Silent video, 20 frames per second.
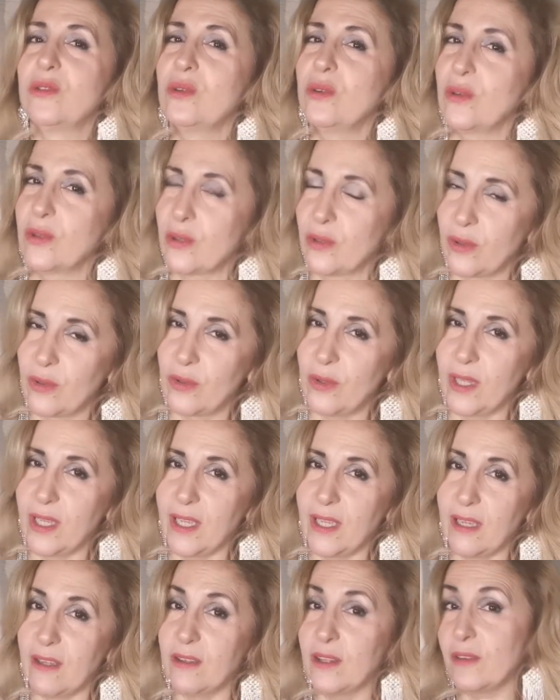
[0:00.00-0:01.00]
to
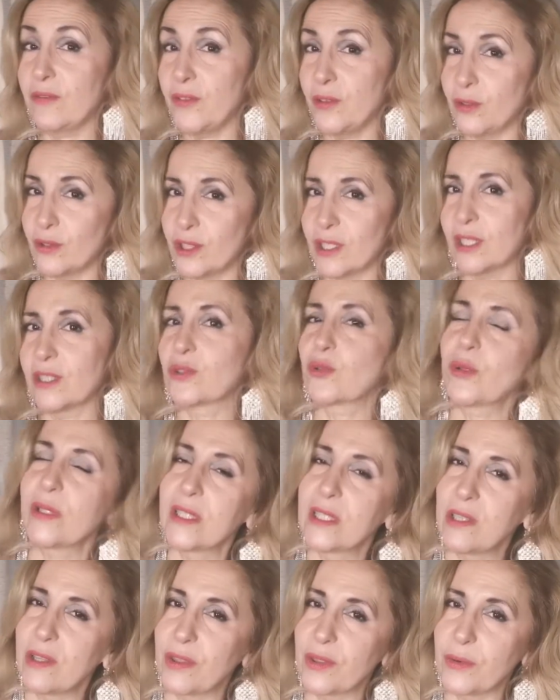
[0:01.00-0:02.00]
the future,
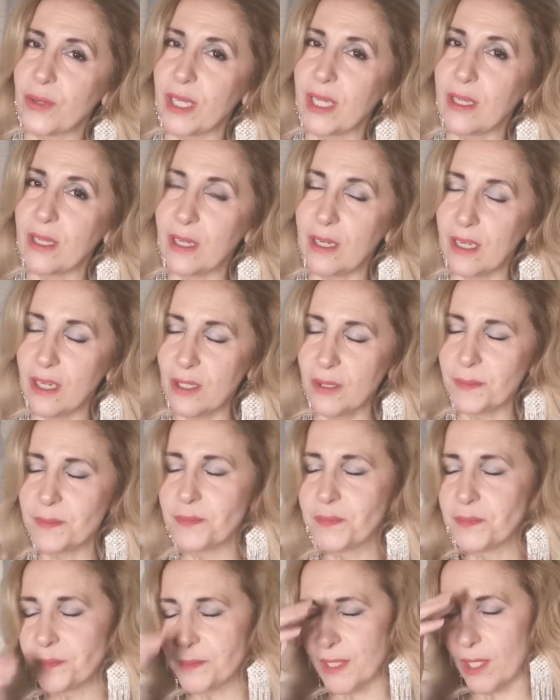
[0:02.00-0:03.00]
23, you know?
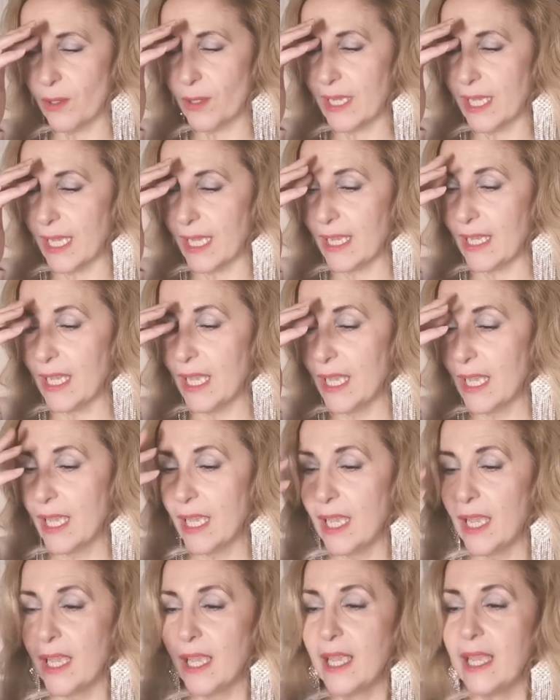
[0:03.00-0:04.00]
Okay.
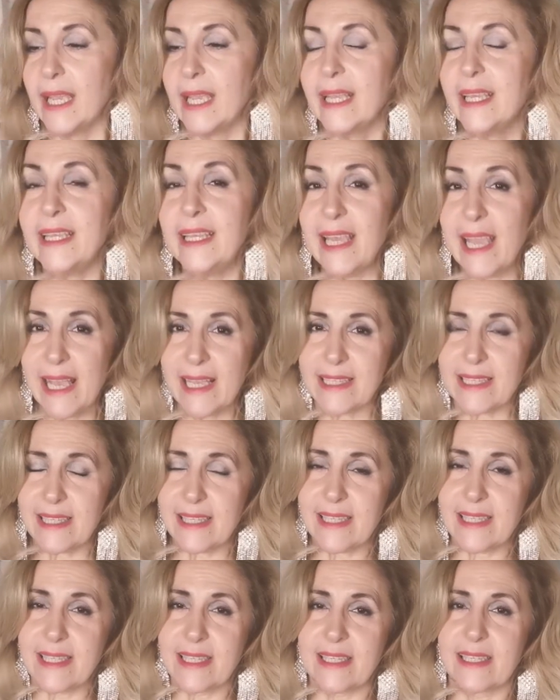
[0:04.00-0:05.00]

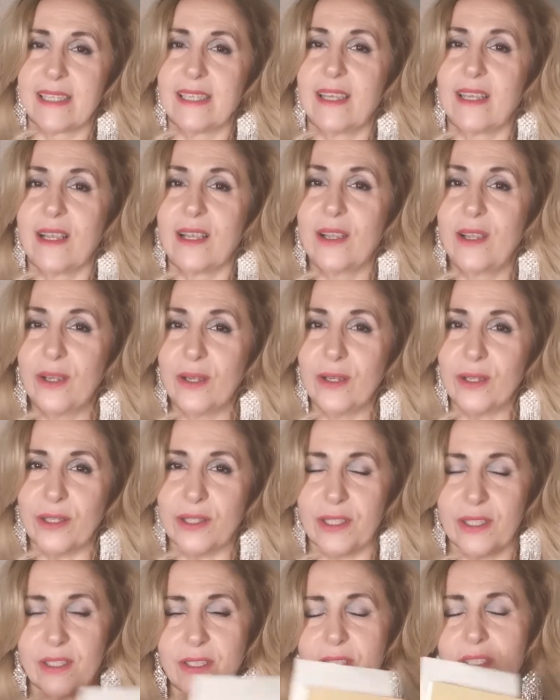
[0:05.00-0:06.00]
Yes,
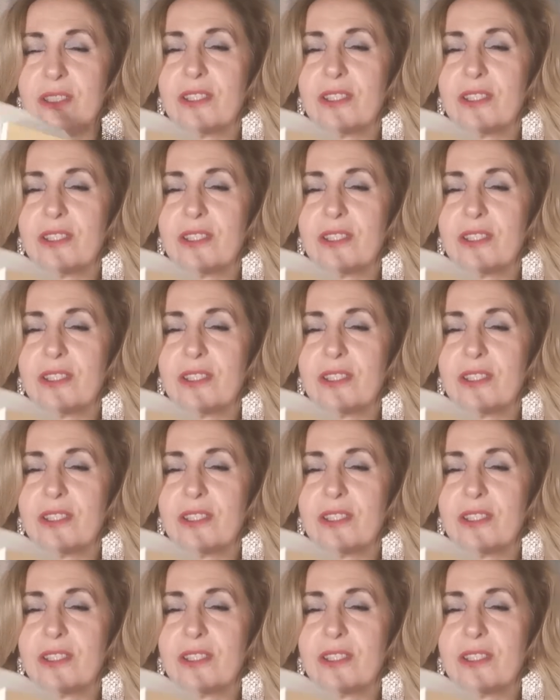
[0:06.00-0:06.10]
good.